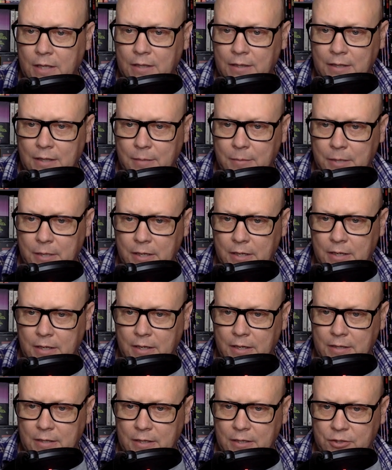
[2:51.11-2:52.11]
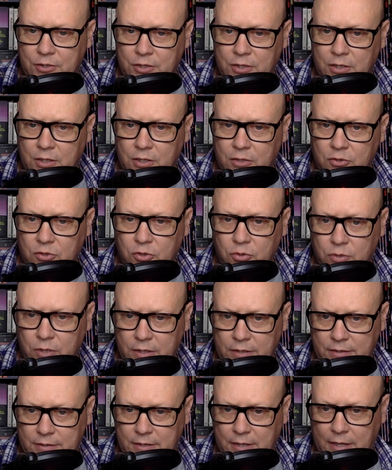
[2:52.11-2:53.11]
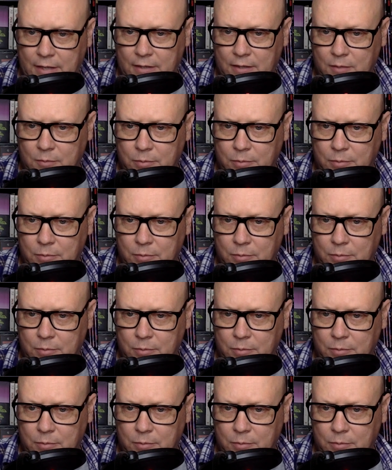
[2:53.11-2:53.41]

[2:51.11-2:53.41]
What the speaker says: limited edition 2-disc set,